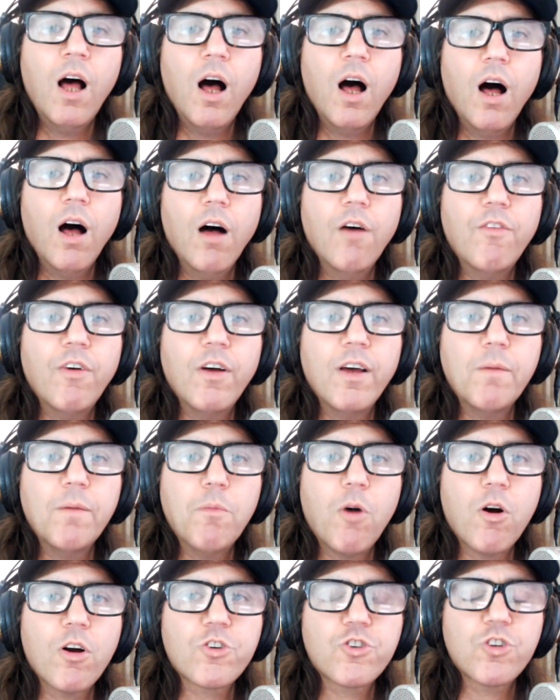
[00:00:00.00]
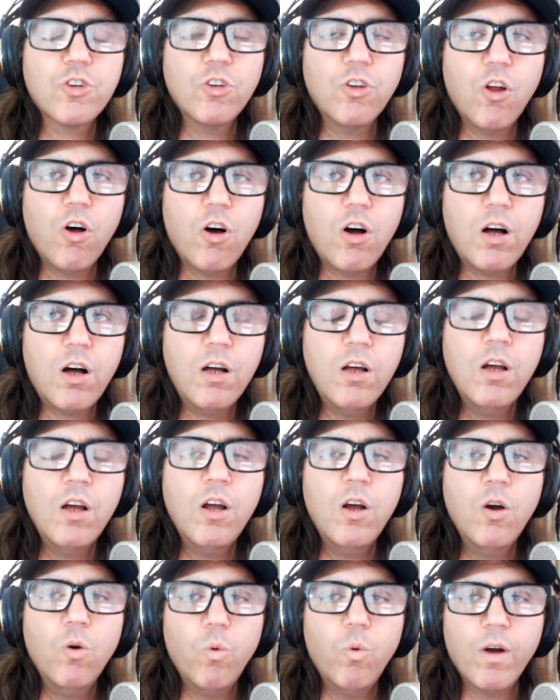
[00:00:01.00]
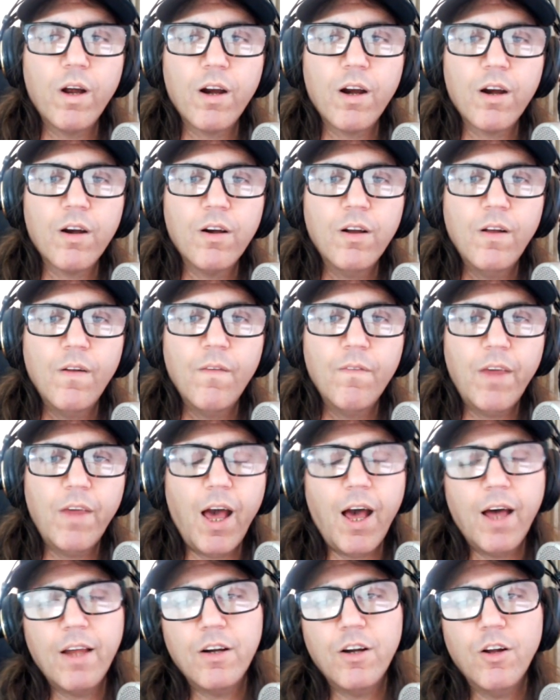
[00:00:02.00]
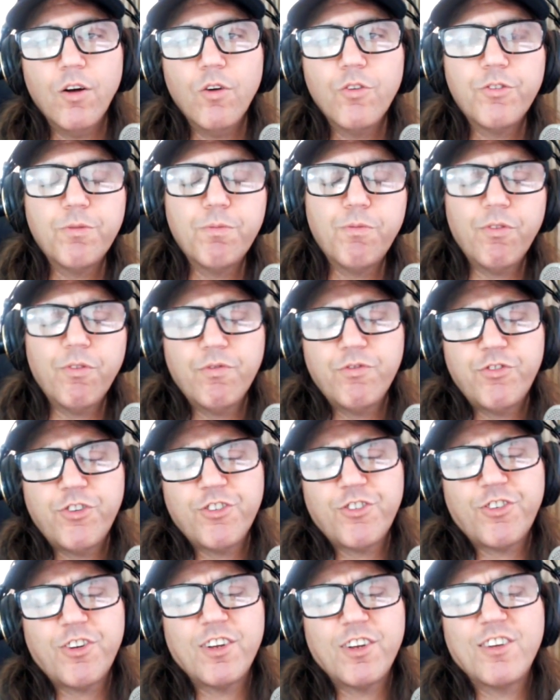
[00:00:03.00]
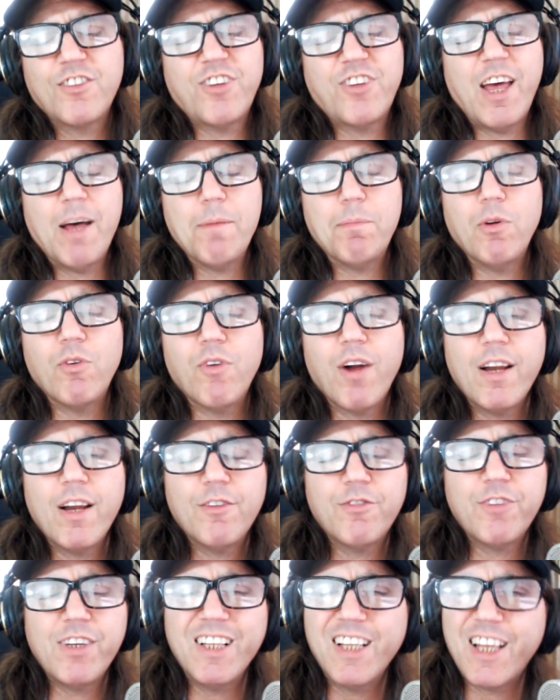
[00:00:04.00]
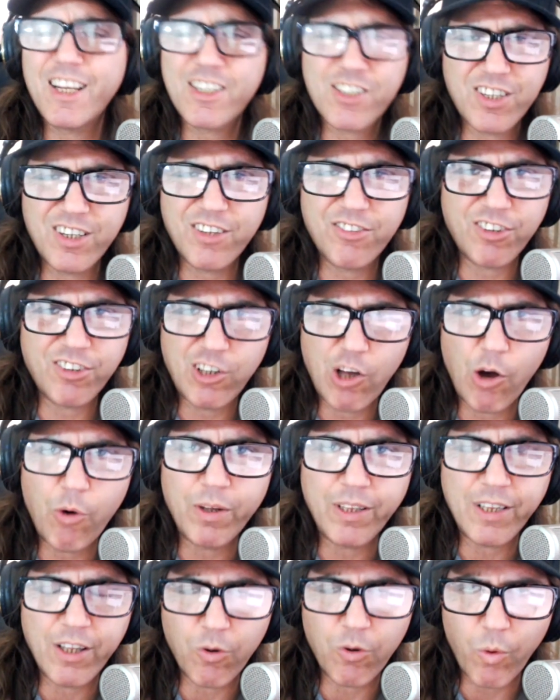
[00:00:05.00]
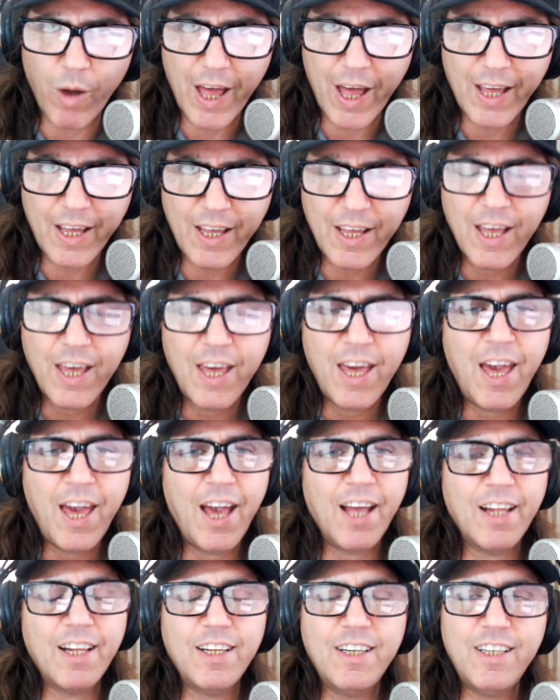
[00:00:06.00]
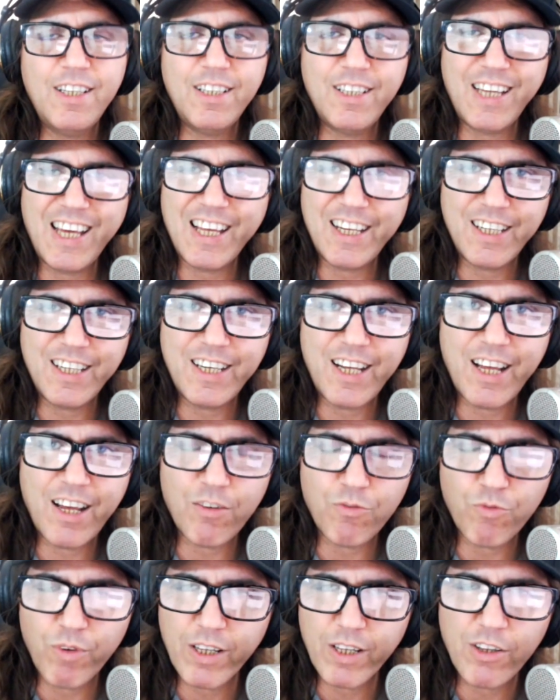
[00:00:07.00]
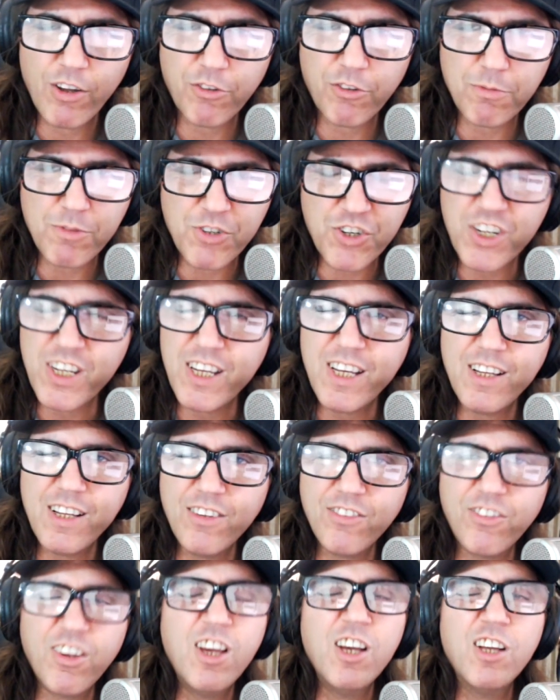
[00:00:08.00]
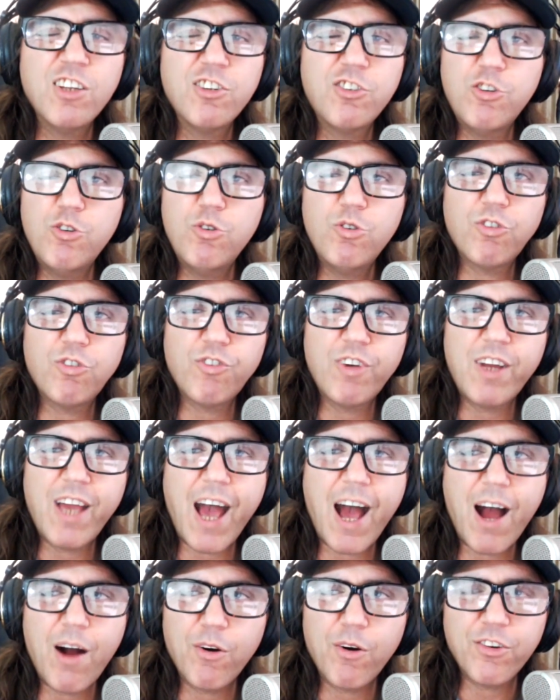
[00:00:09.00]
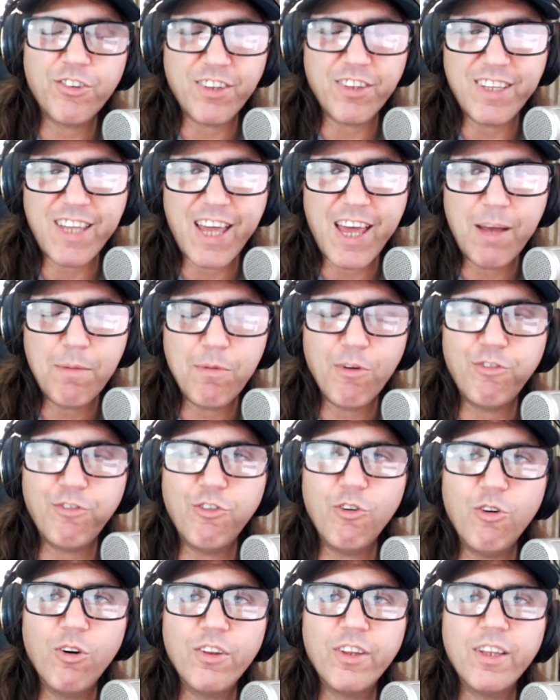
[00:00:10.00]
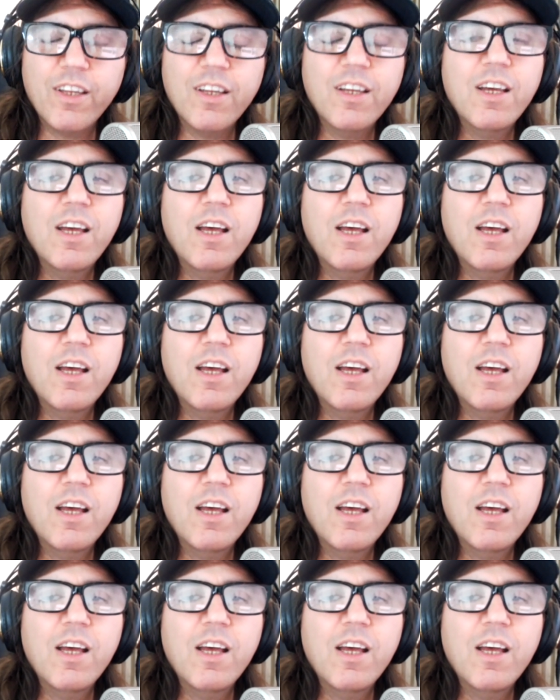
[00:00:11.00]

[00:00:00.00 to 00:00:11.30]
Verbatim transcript: of a martial law where I don't know, just an example, right? If the election isn't going their way and they need to get in there and rig those machines two, three hours a day before the